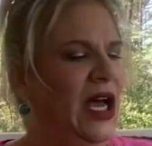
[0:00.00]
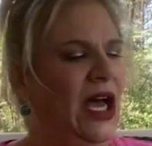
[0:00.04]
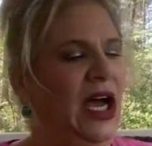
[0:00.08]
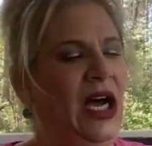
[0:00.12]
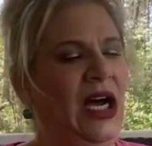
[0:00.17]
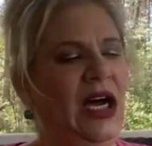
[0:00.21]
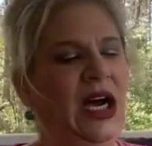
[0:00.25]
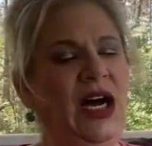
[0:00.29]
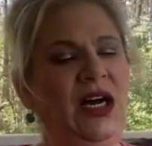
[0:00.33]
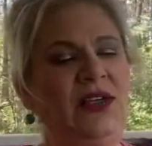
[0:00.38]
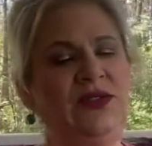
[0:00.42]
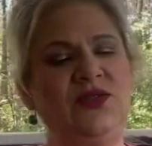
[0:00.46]

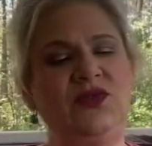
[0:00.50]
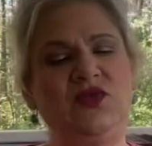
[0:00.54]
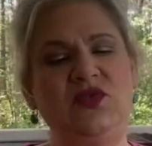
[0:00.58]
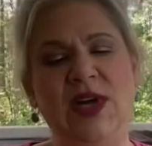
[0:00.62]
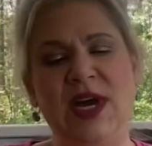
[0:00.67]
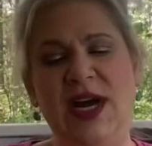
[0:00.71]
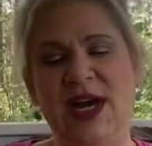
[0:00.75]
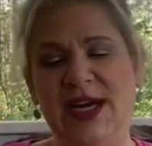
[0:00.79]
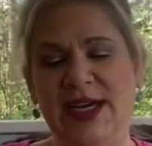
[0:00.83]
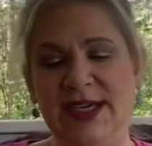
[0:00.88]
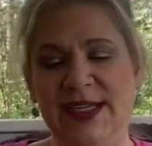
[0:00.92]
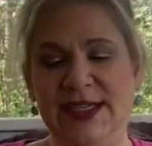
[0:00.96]
All
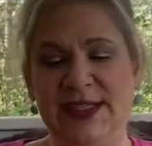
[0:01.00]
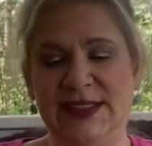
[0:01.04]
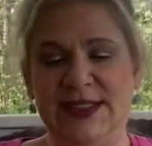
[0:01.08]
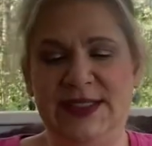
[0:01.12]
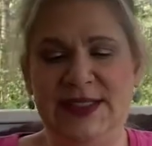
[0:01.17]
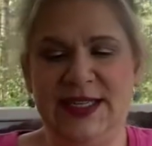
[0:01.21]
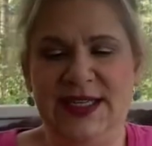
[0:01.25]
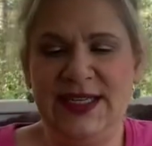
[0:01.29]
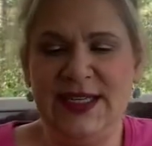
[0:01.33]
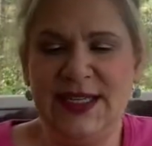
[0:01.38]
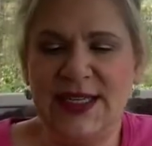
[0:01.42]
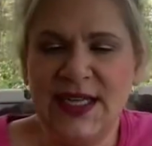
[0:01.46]
right.
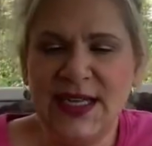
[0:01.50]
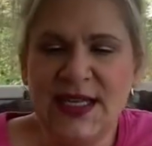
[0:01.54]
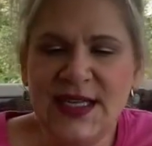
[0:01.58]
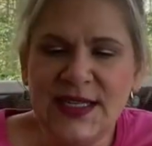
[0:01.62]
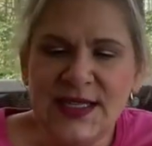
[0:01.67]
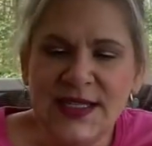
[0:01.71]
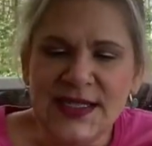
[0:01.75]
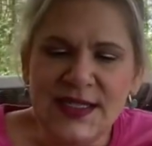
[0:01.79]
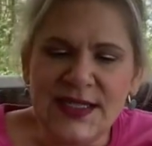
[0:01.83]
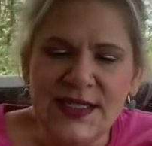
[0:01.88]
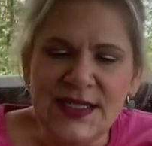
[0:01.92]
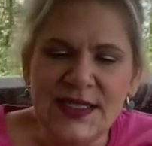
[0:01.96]

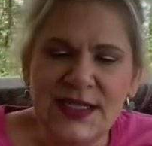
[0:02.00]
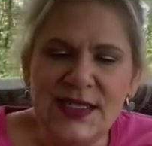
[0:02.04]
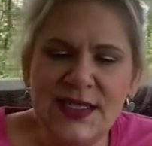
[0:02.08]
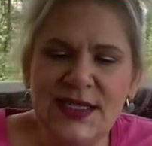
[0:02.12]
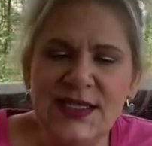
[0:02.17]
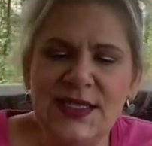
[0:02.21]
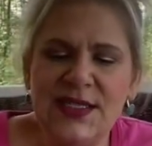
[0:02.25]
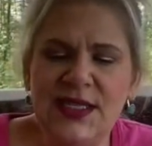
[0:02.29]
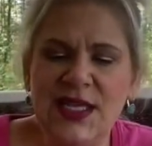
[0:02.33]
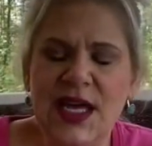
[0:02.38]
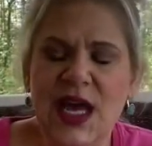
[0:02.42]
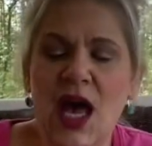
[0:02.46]

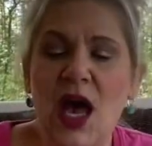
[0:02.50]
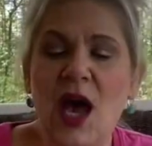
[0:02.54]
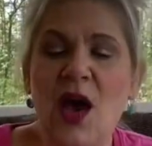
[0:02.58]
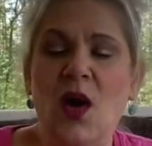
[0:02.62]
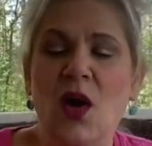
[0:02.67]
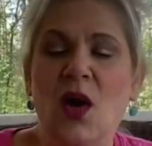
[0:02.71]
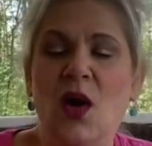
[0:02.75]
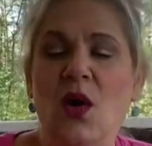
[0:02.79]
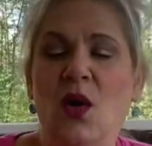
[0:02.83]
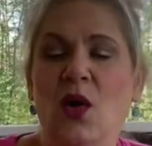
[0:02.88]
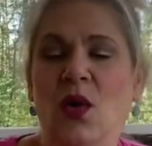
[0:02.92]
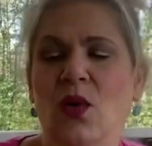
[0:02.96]

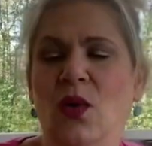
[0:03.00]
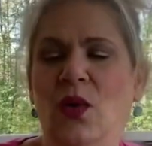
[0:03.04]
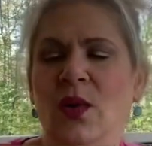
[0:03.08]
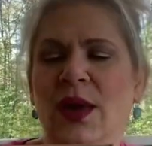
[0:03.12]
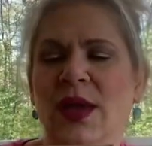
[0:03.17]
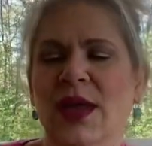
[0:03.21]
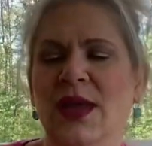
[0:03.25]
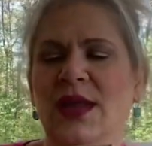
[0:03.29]
So,